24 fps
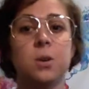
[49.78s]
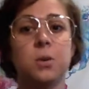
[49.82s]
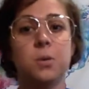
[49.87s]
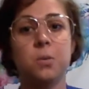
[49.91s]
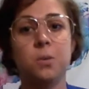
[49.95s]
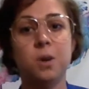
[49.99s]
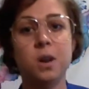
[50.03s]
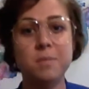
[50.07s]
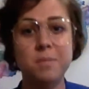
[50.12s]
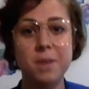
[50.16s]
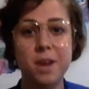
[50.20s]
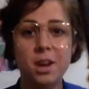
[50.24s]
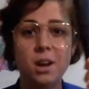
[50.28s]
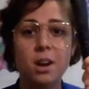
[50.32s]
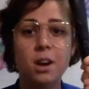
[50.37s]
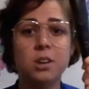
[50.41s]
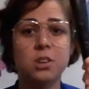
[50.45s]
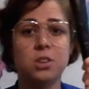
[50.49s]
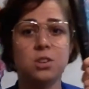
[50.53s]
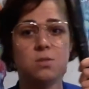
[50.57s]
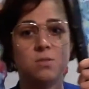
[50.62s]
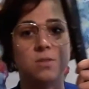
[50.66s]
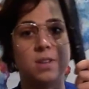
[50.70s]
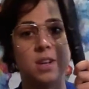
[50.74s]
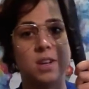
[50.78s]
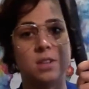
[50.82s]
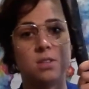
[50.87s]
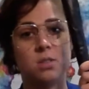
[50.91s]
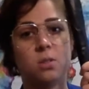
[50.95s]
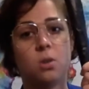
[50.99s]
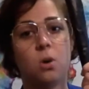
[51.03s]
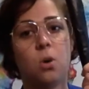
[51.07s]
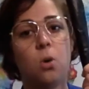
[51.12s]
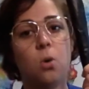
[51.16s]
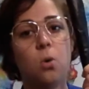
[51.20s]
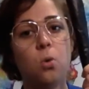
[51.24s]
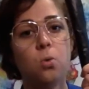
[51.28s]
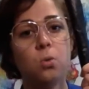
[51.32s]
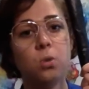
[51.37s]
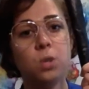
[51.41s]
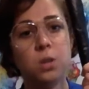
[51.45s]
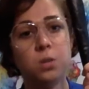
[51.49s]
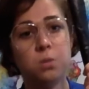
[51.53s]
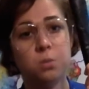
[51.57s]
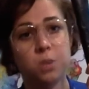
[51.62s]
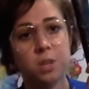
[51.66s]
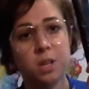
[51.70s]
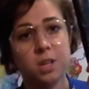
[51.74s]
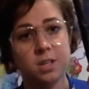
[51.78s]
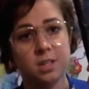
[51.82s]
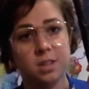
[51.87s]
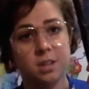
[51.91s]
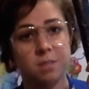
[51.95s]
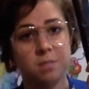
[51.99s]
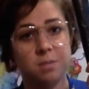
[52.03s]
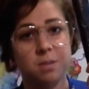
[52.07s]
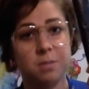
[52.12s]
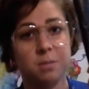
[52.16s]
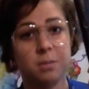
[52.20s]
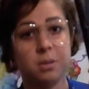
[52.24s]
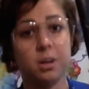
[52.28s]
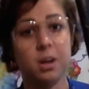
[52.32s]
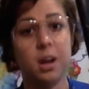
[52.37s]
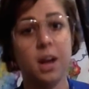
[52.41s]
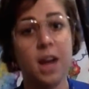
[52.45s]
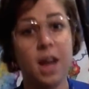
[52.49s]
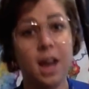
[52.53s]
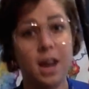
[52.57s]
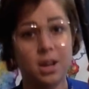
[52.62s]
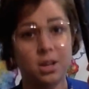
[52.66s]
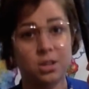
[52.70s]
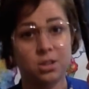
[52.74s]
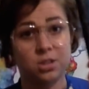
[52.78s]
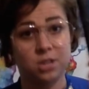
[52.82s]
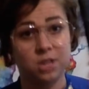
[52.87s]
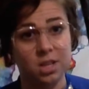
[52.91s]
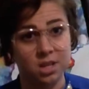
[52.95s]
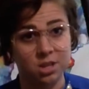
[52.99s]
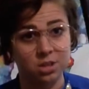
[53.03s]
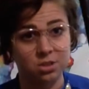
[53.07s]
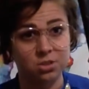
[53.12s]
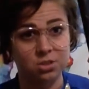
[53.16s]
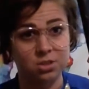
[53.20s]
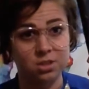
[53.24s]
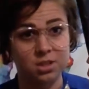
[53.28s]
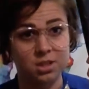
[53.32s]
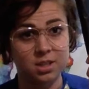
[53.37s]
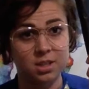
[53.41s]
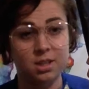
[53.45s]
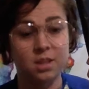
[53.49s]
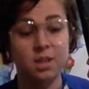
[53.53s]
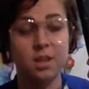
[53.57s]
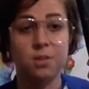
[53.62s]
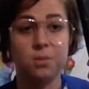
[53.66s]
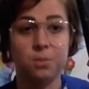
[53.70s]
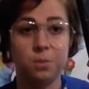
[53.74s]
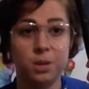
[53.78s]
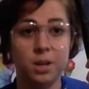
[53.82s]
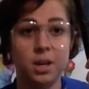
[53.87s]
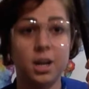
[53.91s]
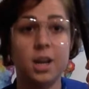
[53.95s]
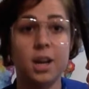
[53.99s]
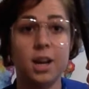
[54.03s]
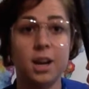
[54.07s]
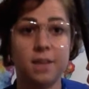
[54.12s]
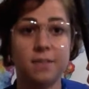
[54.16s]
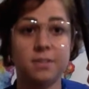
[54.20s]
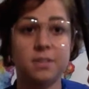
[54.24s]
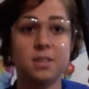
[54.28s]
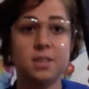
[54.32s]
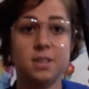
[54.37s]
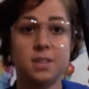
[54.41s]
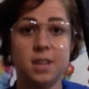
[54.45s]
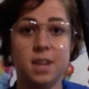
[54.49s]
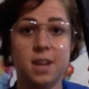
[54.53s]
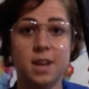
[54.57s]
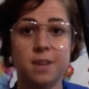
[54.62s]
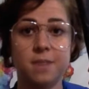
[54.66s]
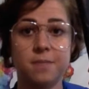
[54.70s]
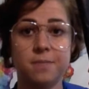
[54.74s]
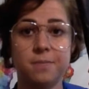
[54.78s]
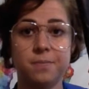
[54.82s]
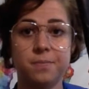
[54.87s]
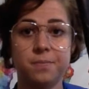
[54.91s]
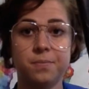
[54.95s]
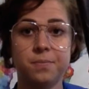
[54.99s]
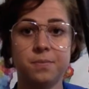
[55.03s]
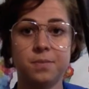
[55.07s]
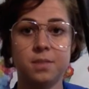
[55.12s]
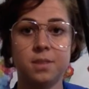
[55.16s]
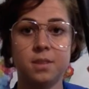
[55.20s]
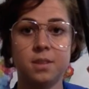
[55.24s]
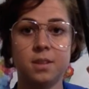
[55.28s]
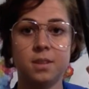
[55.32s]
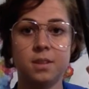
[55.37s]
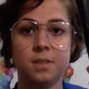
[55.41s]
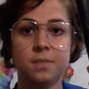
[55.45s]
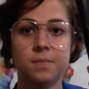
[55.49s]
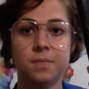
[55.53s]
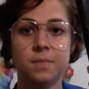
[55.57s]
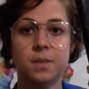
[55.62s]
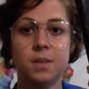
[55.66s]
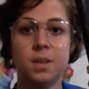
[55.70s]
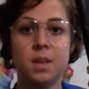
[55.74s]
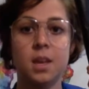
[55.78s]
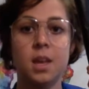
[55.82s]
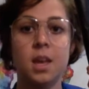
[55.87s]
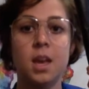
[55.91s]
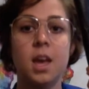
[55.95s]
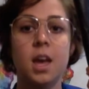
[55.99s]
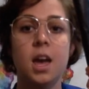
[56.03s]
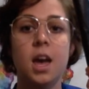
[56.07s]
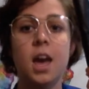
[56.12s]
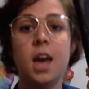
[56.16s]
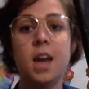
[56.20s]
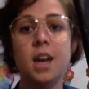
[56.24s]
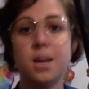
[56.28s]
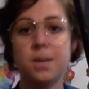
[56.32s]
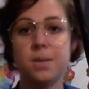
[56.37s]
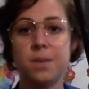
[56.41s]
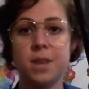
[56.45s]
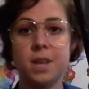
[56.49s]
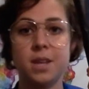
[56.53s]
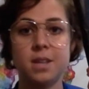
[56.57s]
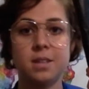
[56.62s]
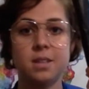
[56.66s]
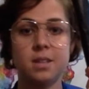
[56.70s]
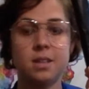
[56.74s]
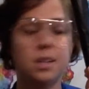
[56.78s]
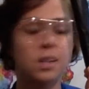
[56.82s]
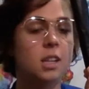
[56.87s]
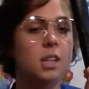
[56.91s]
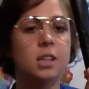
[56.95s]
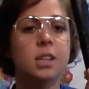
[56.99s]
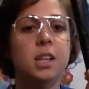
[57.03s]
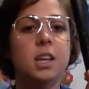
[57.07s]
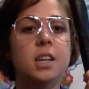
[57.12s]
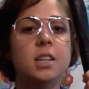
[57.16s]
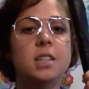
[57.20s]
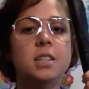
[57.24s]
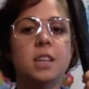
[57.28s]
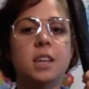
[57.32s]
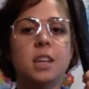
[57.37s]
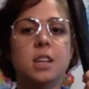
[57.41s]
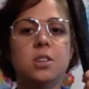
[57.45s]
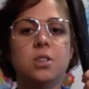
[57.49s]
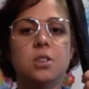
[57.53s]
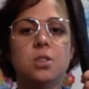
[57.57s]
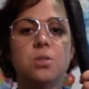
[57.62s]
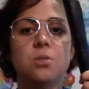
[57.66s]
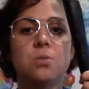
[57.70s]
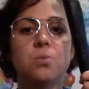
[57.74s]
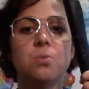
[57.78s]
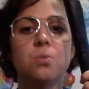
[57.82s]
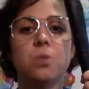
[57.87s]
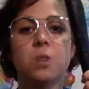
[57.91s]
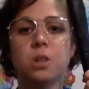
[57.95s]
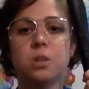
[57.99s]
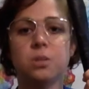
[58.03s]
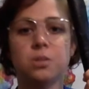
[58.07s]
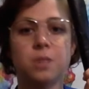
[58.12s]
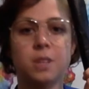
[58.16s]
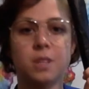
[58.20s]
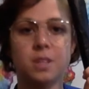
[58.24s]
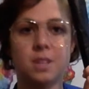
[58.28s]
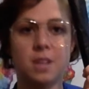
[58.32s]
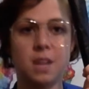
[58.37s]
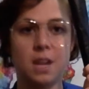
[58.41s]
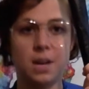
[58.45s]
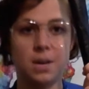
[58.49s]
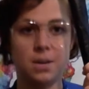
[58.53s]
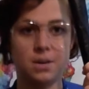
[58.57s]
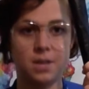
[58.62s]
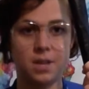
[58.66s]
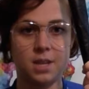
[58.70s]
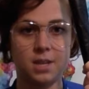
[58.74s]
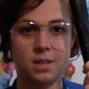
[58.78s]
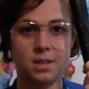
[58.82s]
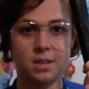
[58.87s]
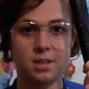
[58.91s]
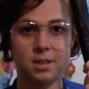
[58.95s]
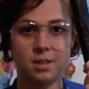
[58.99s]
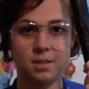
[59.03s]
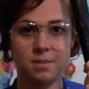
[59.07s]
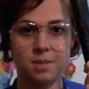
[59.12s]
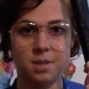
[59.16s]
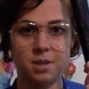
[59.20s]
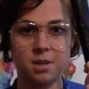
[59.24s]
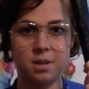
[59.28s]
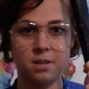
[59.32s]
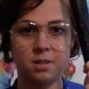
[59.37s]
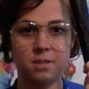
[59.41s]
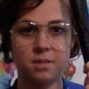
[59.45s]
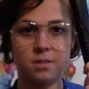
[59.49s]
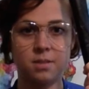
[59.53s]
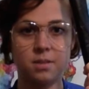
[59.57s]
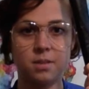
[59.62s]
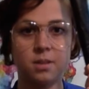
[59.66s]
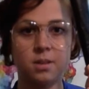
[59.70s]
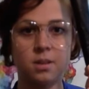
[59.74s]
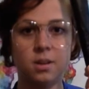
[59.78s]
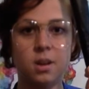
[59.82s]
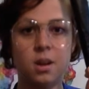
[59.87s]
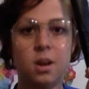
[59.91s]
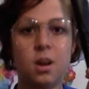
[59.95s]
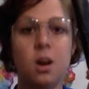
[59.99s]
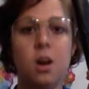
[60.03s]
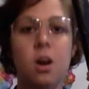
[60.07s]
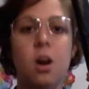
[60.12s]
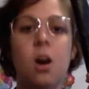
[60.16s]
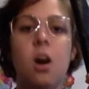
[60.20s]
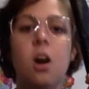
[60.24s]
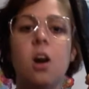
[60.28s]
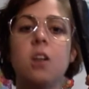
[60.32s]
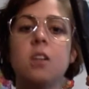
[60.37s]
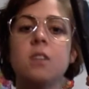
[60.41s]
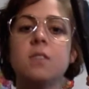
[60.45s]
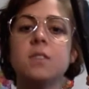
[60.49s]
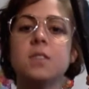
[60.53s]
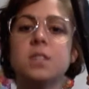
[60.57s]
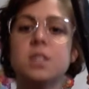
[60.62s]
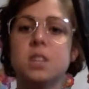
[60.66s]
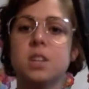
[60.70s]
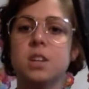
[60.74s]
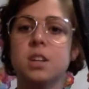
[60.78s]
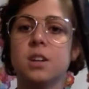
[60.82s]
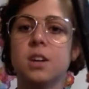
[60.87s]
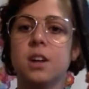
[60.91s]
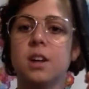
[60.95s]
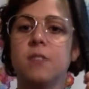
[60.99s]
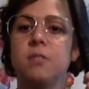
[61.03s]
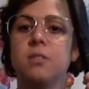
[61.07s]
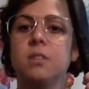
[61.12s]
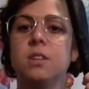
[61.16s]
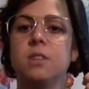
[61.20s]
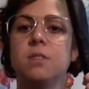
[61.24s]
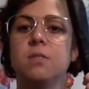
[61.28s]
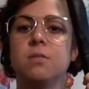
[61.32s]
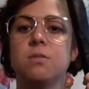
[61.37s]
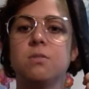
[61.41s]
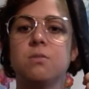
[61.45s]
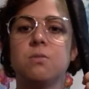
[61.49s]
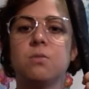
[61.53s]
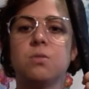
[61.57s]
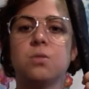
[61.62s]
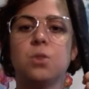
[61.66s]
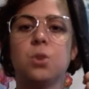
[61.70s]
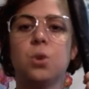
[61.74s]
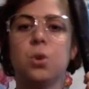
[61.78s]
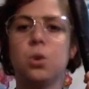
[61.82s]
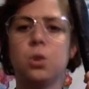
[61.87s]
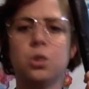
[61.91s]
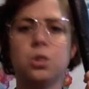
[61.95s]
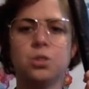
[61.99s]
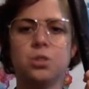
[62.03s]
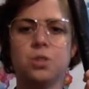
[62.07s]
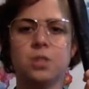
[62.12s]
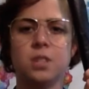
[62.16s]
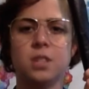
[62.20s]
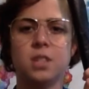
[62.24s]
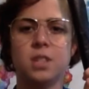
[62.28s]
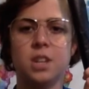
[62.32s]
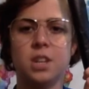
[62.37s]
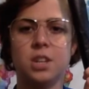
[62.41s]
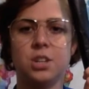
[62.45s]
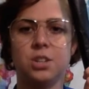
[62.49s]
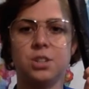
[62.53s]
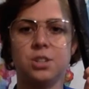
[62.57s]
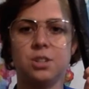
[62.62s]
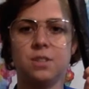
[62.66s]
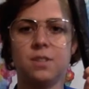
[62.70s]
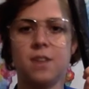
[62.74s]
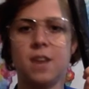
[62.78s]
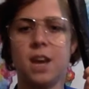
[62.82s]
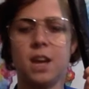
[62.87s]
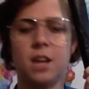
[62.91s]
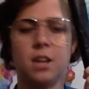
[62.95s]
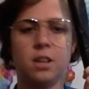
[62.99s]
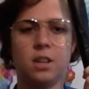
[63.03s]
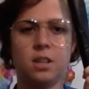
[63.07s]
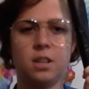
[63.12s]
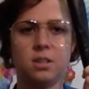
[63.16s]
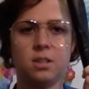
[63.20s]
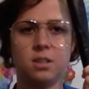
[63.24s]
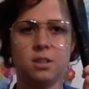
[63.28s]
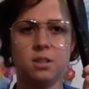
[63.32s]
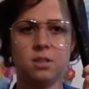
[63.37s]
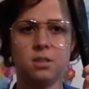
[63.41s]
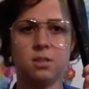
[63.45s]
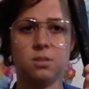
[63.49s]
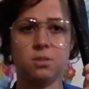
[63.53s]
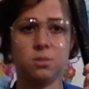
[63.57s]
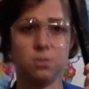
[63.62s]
One may argue that it's the only reason people are actually interested in what I have to say. Anyways, let us get into the real reason I was asked to come here. All of us here have lived through the torturous stages of adolescence,